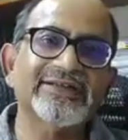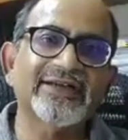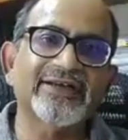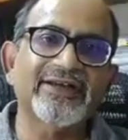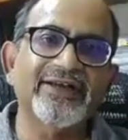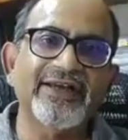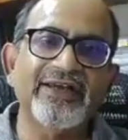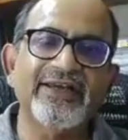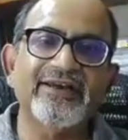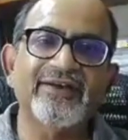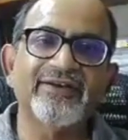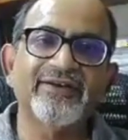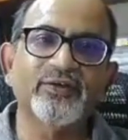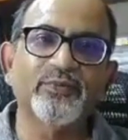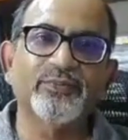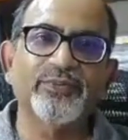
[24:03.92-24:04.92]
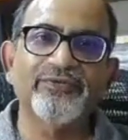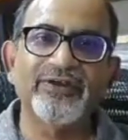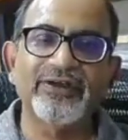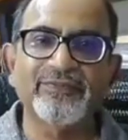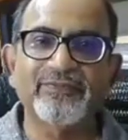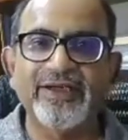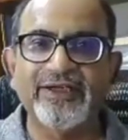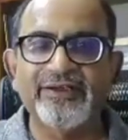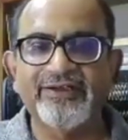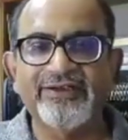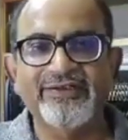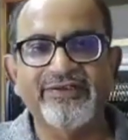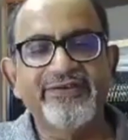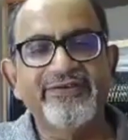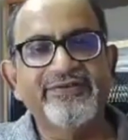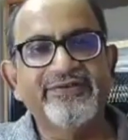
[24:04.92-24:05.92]
the key to prevent bladder
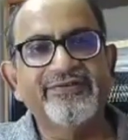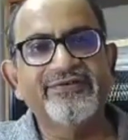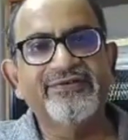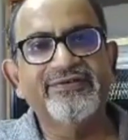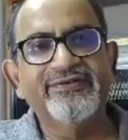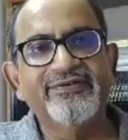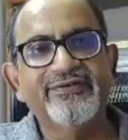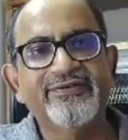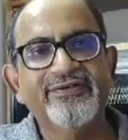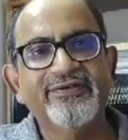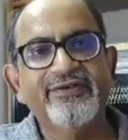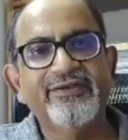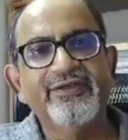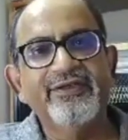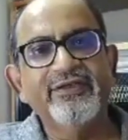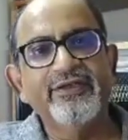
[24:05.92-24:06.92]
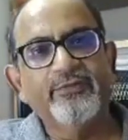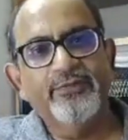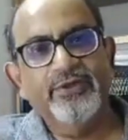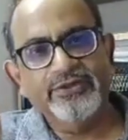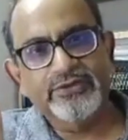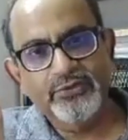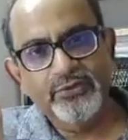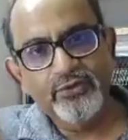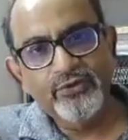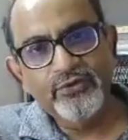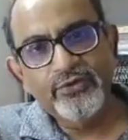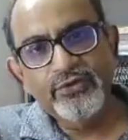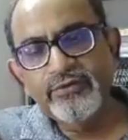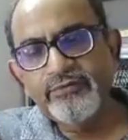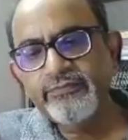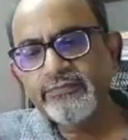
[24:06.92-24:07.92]
injuries. Number 2,
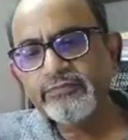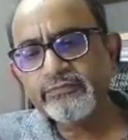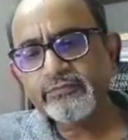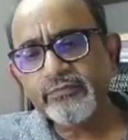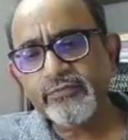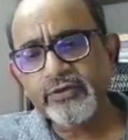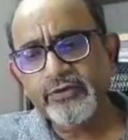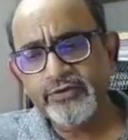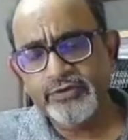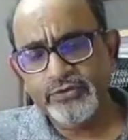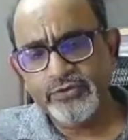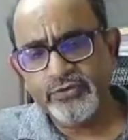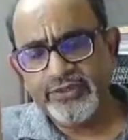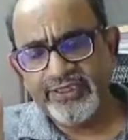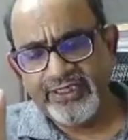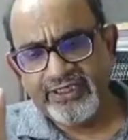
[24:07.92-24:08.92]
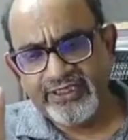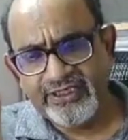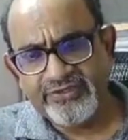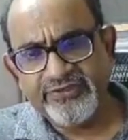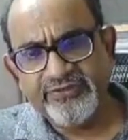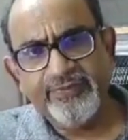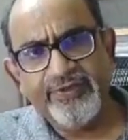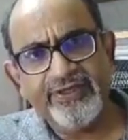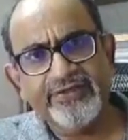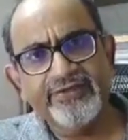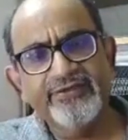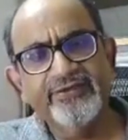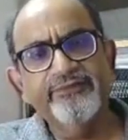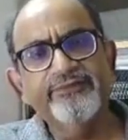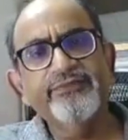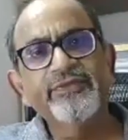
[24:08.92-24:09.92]
you should anticipate
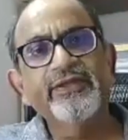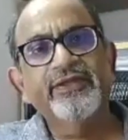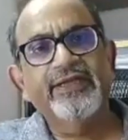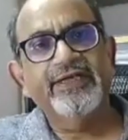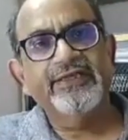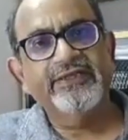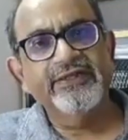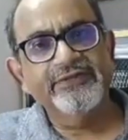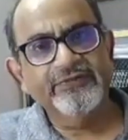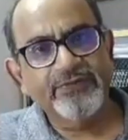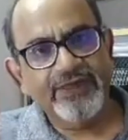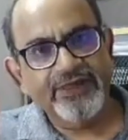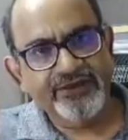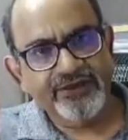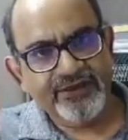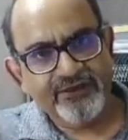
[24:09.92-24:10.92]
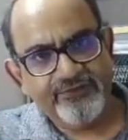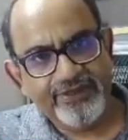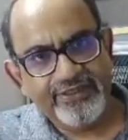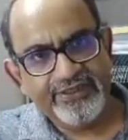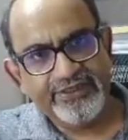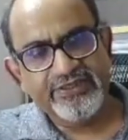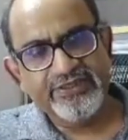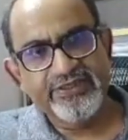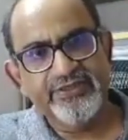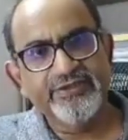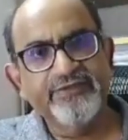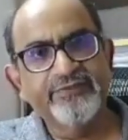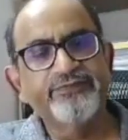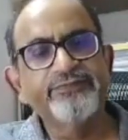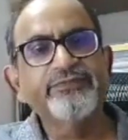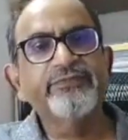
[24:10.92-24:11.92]
that this bladder can be injured.
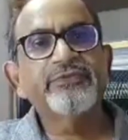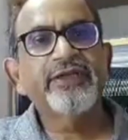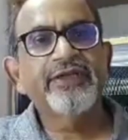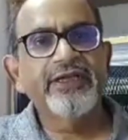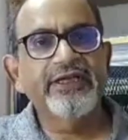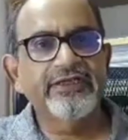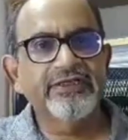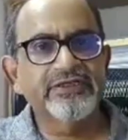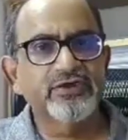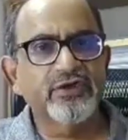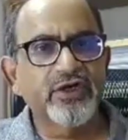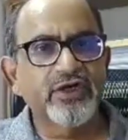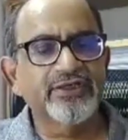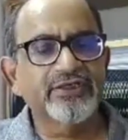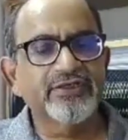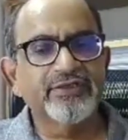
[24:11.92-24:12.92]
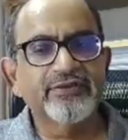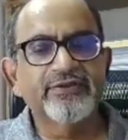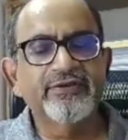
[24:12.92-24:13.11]
It is not